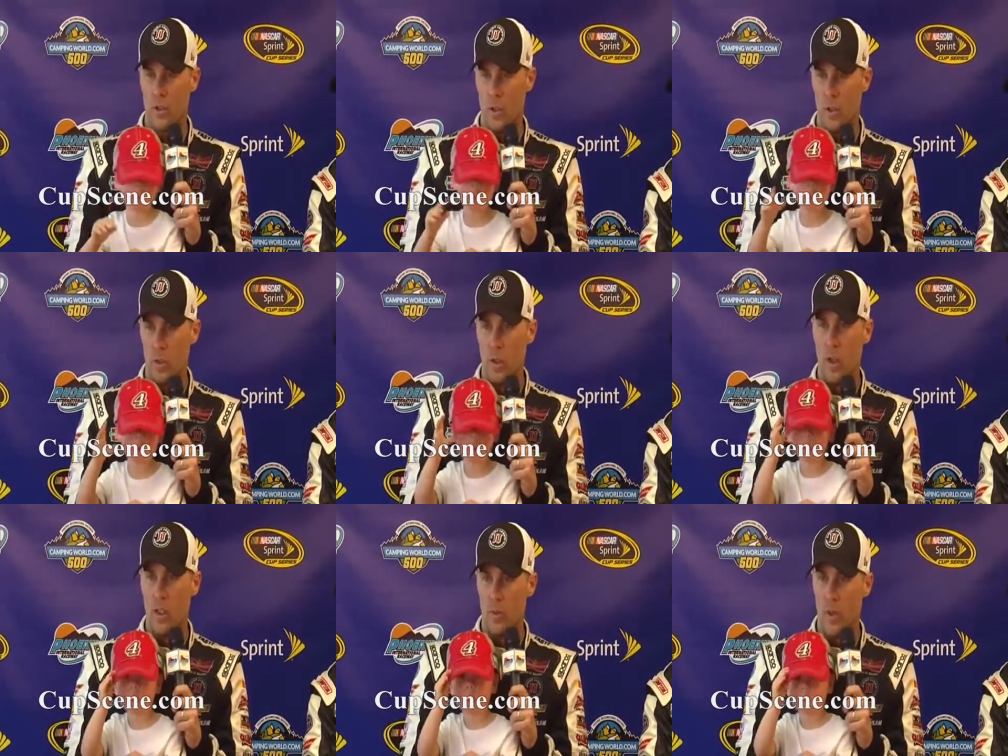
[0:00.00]
so that you could
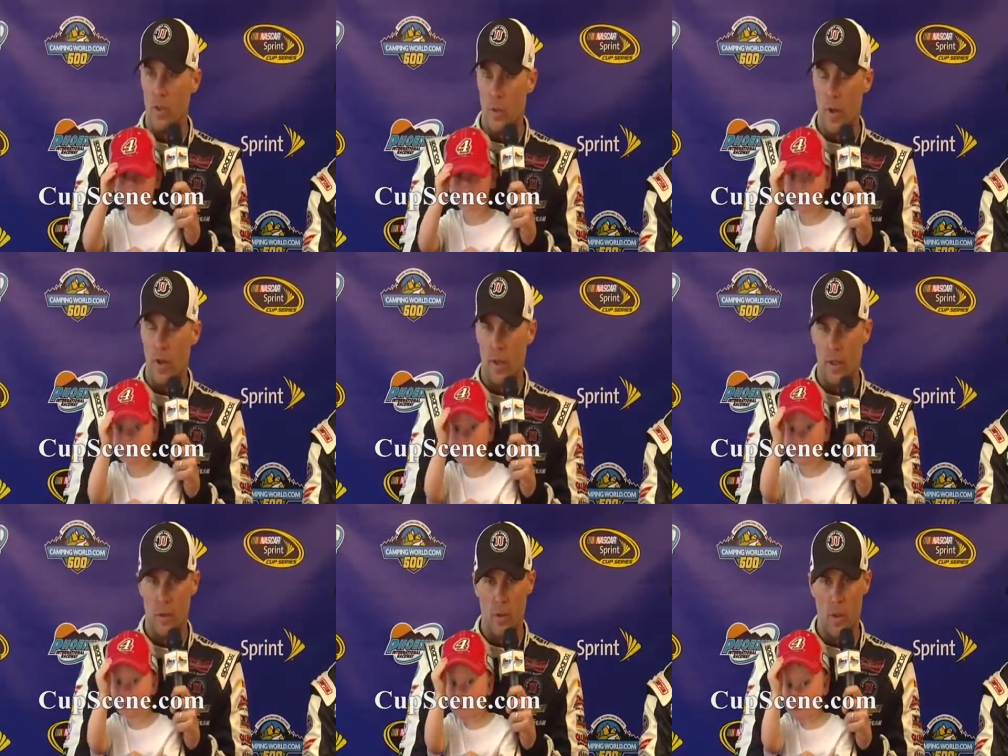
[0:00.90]
get as much throttle
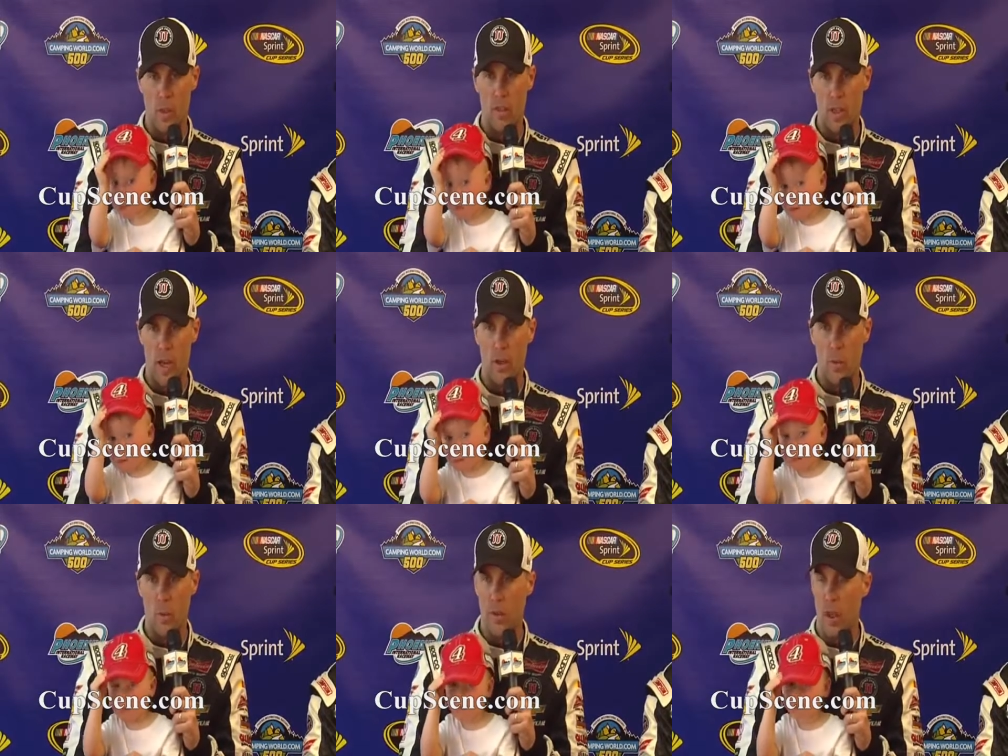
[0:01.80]
down. So I think Saturday
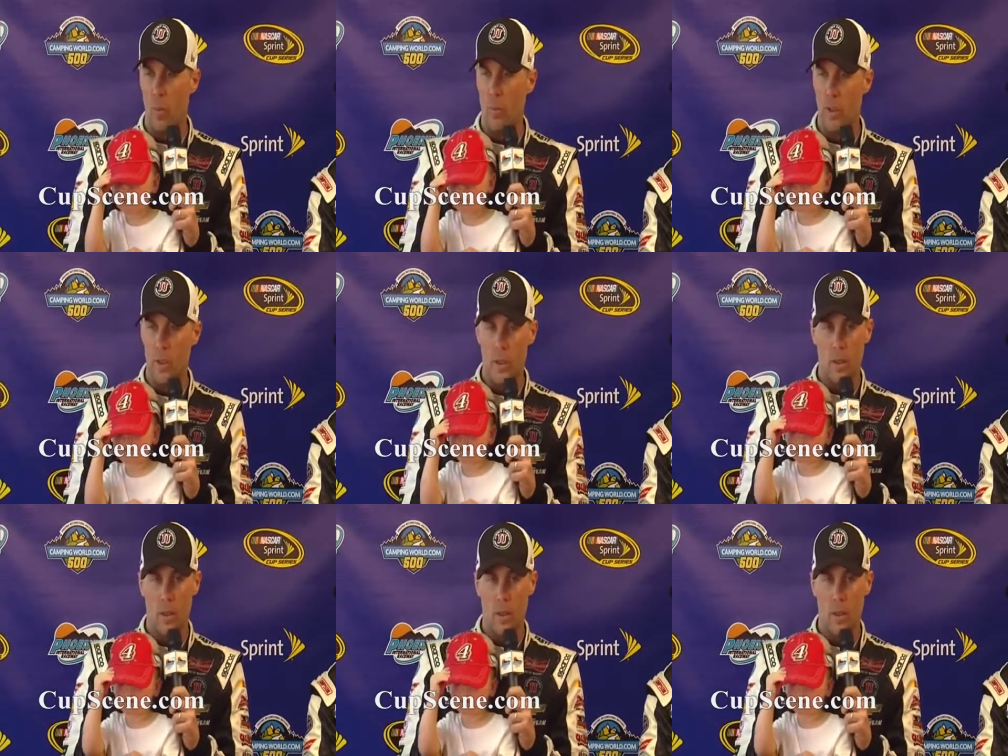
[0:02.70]
really helped me